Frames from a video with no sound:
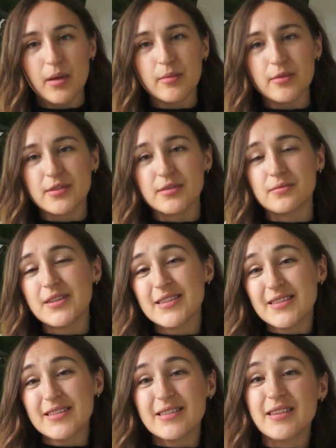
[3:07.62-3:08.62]
my most
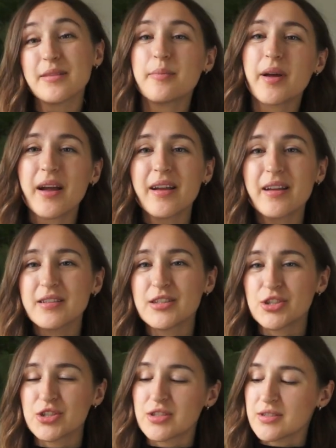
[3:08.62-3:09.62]
recent bag
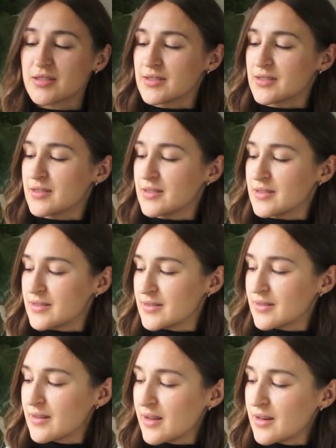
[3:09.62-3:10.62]
addition is
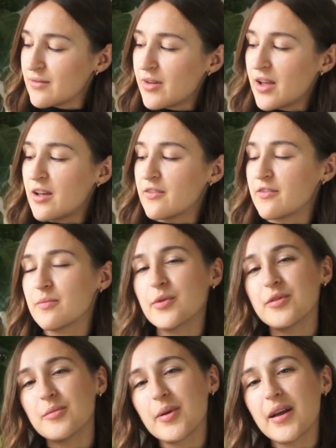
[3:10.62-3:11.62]
this kind of half
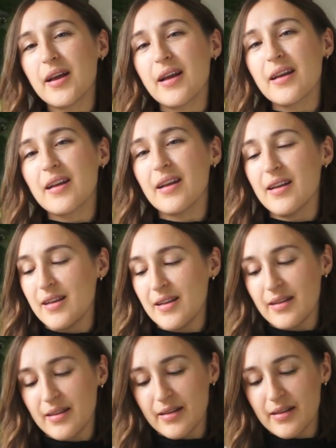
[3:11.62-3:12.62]
moon bag.
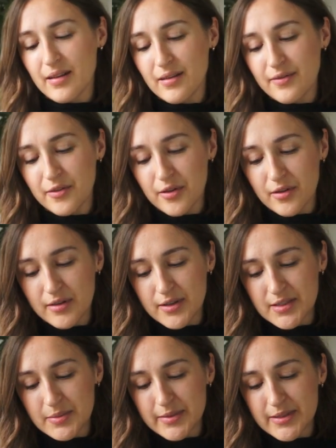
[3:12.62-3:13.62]
I got it for
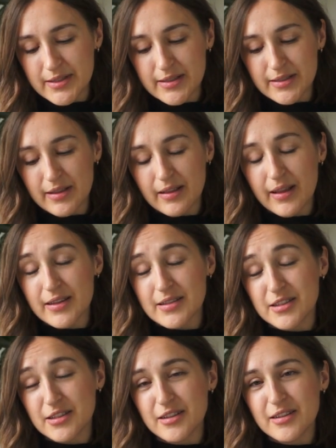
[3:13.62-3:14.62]
Christmas
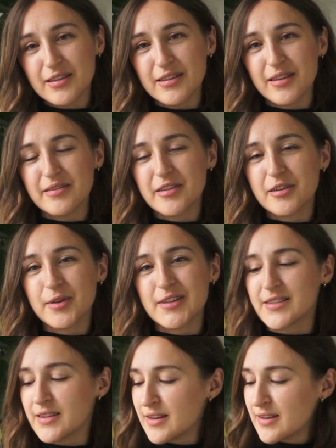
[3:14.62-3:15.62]
last year. I
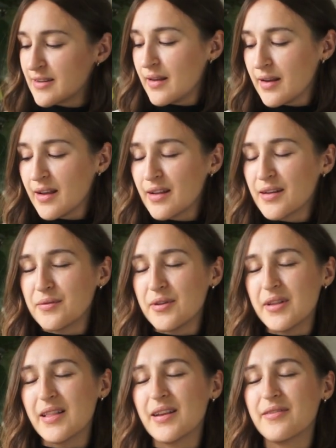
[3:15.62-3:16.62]
requested it. And again, I
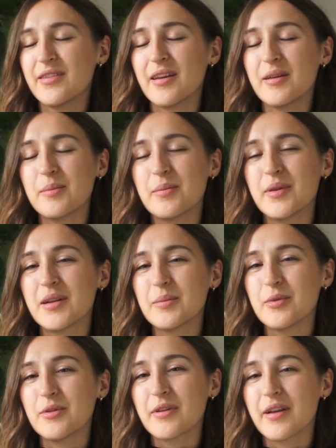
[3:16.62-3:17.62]
really love that
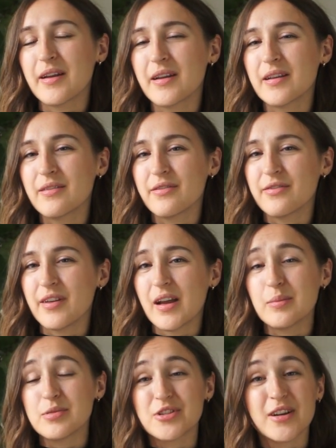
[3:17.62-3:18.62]
minimal kind of
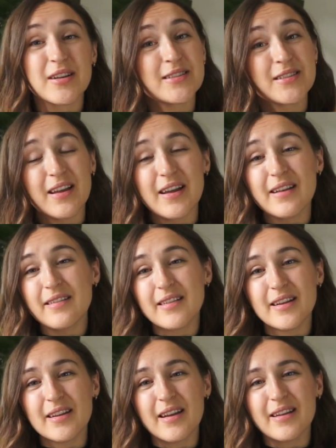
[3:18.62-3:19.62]
abstract style
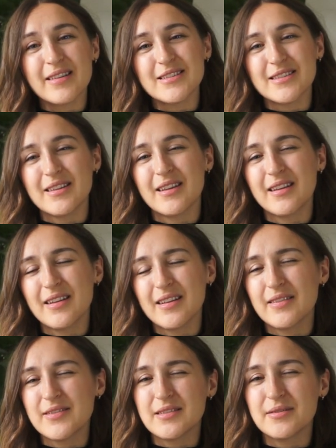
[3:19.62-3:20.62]
that it has. I think it
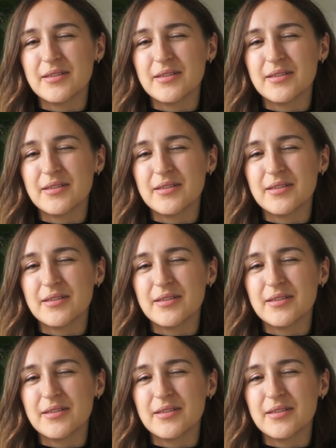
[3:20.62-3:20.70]
gives a